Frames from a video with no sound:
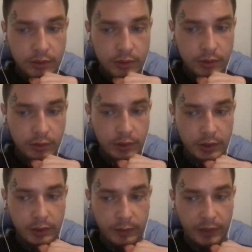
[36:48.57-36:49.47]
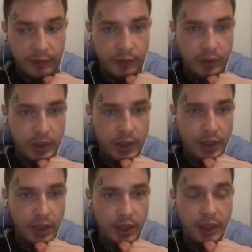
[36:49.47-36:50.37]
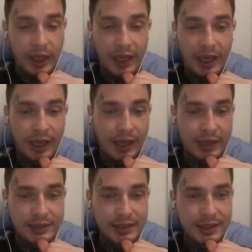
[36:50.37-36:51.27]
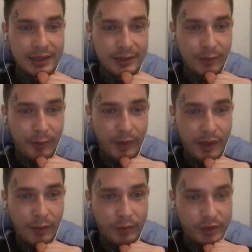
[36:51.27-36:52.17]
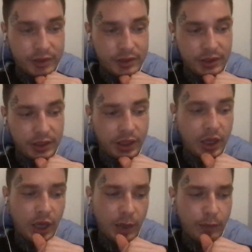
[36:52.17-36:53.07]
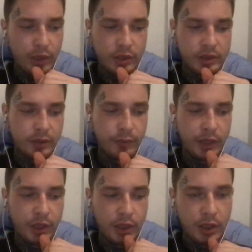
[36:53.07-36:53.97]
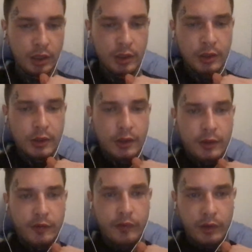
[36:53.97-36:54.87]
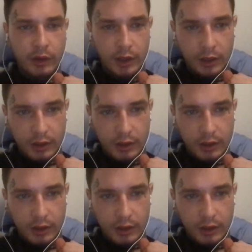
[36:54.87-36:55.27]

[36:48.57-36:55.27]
Don't let them have your DNA. Yeah, I said that to my mom when she's like, yeah, I'm going to submit for